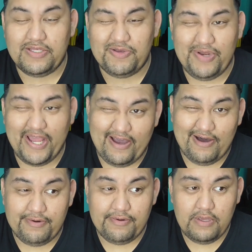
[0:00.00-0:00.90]
So
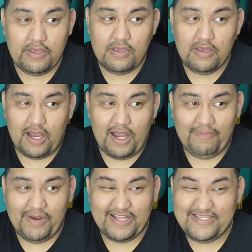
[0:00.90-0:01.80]
now
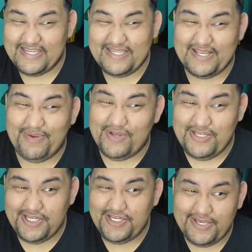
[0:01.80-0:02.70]
I'm not just some
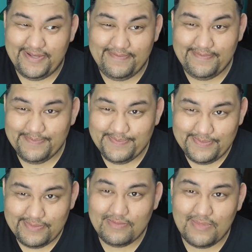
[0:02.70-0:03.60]
magician,
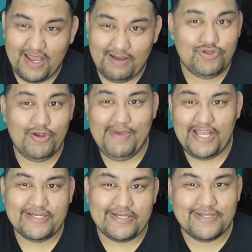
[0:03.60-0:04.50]
I'm
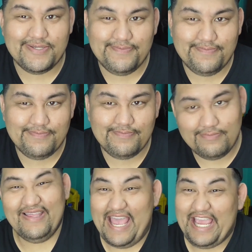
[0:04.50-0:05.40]
Dremagix.
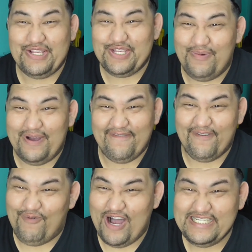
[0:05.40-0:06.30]
Thank you much
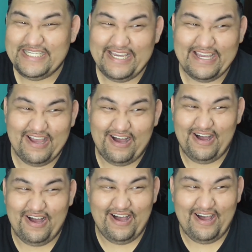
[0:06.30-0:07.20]
for watching
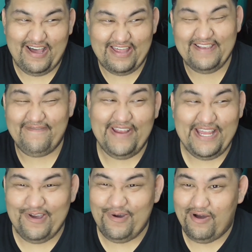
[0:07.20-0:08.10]
this
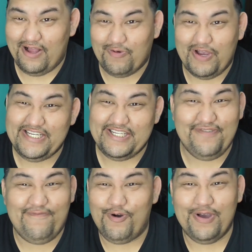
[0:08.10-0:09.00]
video on
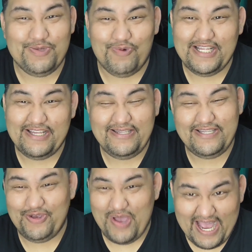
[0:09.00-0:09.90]
questions you've always wanted
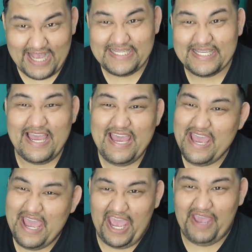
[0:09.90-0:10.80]
to ask
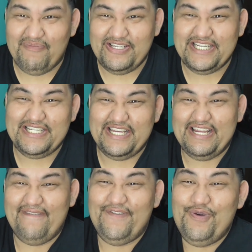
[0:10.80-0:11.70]
a
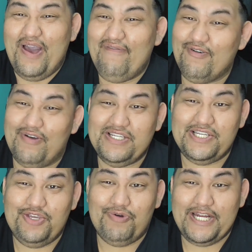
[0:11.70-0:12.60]
magician. If you have a
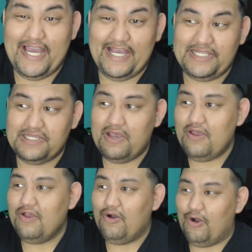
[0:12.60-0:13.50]
question you want to ask
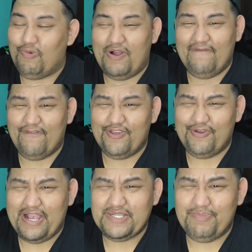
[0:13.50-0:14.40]
or want
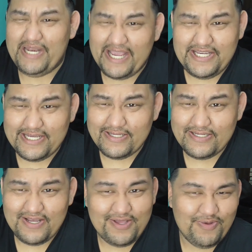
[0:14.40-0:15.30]
further
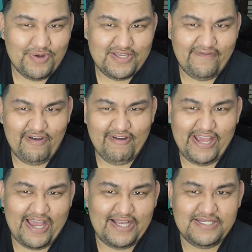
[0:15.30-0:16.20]
explanations on the ones I've
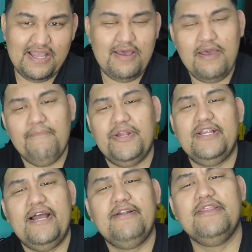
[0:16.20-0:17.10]
already asked, put
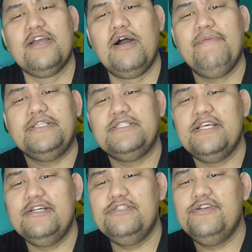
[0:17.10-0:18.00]
it down in the comments.
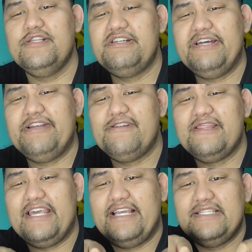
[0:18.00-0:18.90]
Do your little
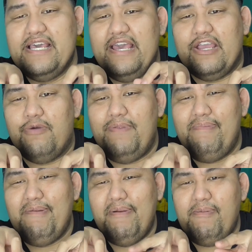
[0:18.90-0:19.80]
internet things and go
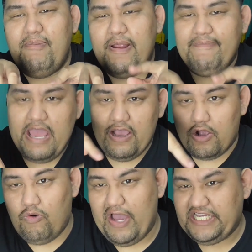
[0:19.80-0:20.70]
beep, beep, beep, beep, beep,
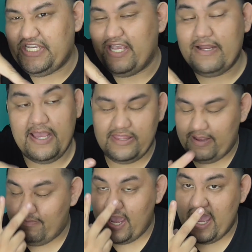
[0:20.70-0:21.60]
question, and
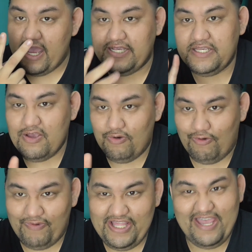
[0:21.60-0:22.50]
then my eyes
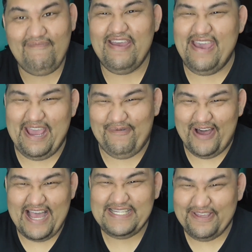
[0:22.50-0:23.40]
will read them and
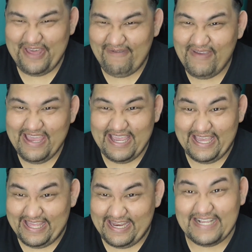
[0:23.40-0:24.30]
will answer them
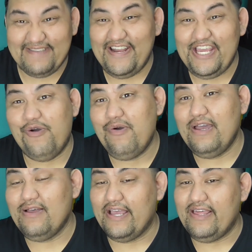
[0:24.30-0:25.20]
in the next video
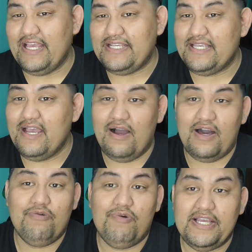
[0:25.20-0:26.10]
like this.
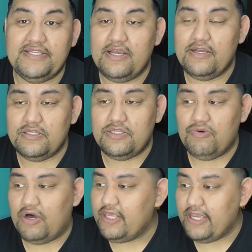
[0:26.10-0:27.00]
Otherwise,
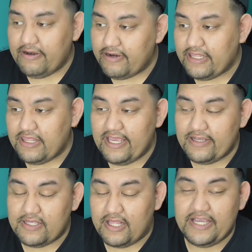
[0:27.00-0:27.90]
do all the internet
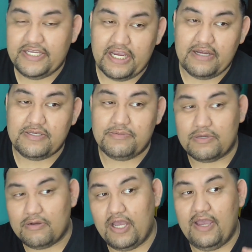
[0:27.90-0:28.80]
things, like, share,
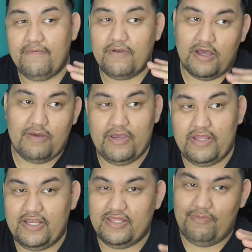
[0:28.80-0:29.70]
subscribe,
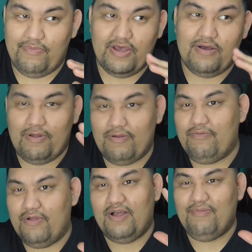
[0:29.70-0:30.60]
comment, hit the bell, blah,
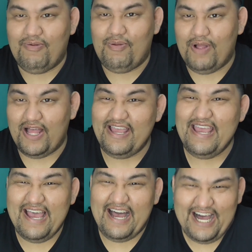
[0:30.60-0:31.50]
blah, blah, blah,
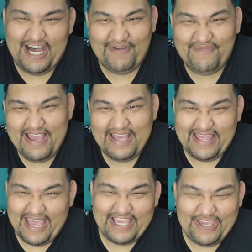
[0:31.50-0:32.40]
blah.
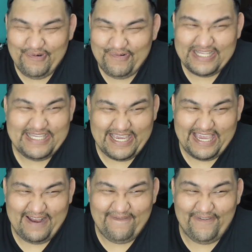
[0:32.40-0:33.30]
Thank you once
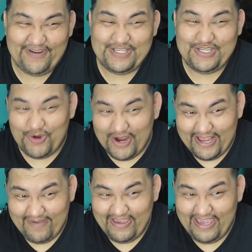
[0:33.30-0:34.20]
again for
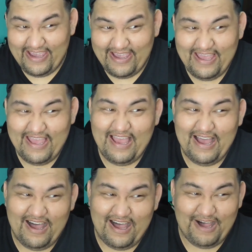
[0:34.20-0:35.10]
joining me.
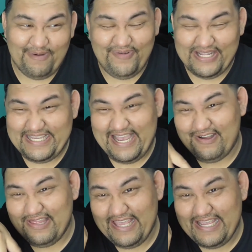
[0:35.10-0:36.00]
I'll put
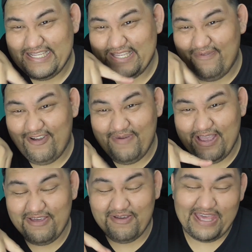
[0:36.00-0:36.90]
down links to all
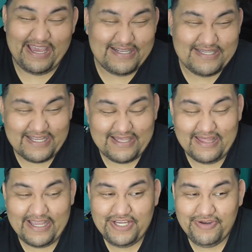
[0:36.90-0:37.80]
my other things, like the
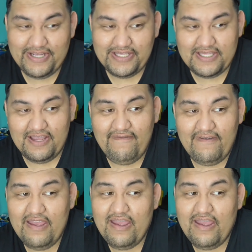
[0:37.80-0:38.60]
link tree and stuff.